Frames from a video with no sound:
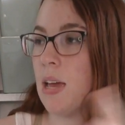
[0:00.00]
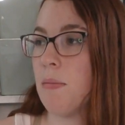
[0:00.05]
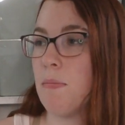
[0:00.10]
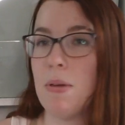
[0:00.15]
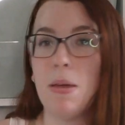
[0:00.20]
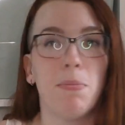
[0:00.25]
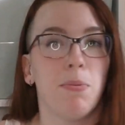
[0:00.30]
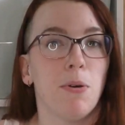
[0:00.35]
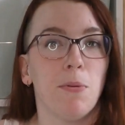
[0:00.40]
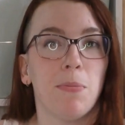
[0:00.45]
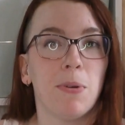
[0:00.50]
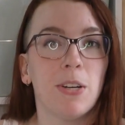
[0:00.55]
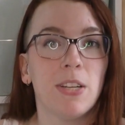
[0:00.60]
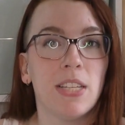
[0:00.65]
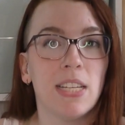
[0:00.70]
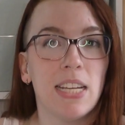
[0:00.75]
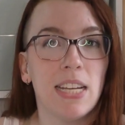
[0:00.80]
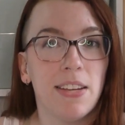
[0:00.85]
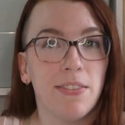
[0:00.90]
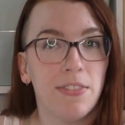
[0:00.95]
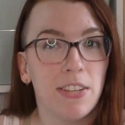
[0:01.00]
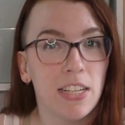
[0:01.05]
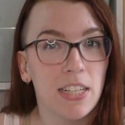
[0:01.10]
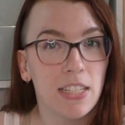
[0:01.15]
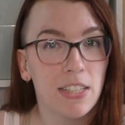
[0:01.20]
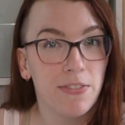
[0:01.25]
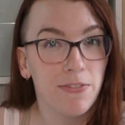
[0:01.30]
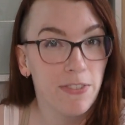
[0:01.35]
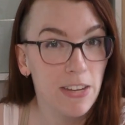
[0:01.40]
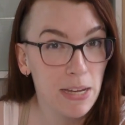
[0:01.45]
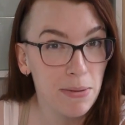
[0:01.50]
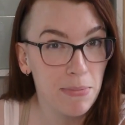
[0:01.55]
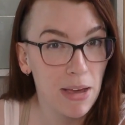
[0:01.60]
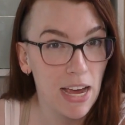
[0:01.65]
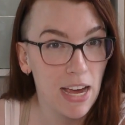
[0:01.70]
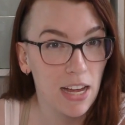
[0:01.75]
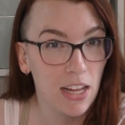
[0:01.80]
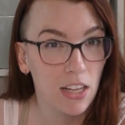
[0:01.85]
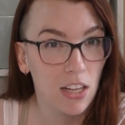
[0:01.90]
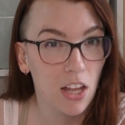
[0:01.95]
People perceived as
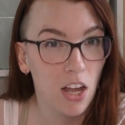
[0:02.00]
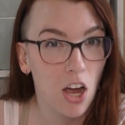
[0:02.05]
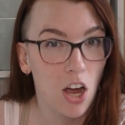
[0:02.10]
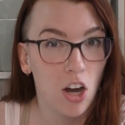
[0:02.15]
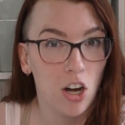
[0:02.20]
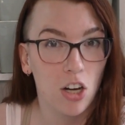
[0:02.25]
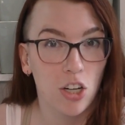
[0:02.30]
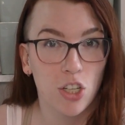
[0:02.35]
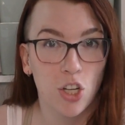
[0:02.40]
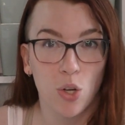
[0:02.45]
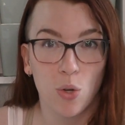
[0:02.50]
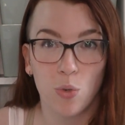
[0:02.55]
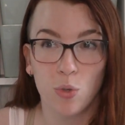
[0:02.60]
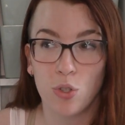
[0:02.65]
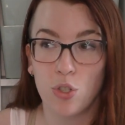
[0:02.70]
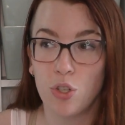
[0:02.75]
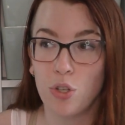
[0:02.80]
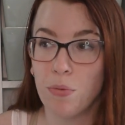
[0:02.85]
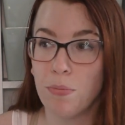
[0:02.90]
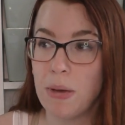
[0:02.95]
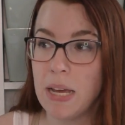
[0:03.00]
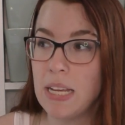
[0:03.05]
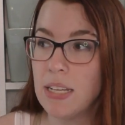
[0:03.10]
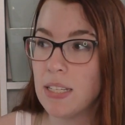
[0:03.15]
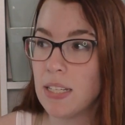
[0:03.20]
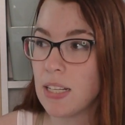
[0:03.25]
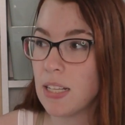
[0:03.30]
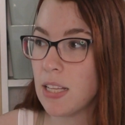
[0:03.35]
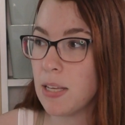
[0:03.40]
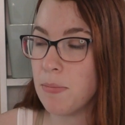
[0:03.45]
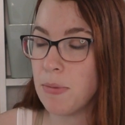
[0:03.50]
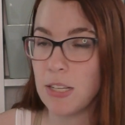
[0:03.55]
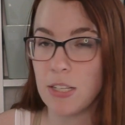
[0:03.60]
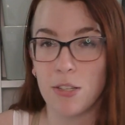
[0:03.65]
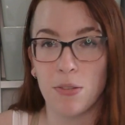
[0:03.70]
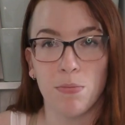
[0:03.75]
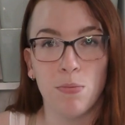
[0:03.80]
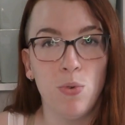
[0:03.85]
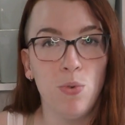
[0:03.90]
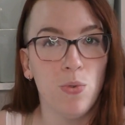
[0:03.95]
female are told to basically be
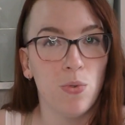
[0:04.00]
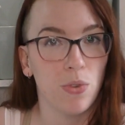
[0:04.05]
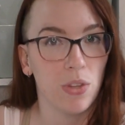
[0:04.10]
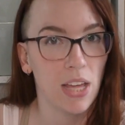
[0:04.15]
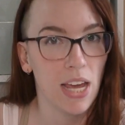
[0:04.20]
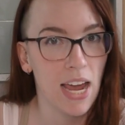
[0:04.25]
smooth,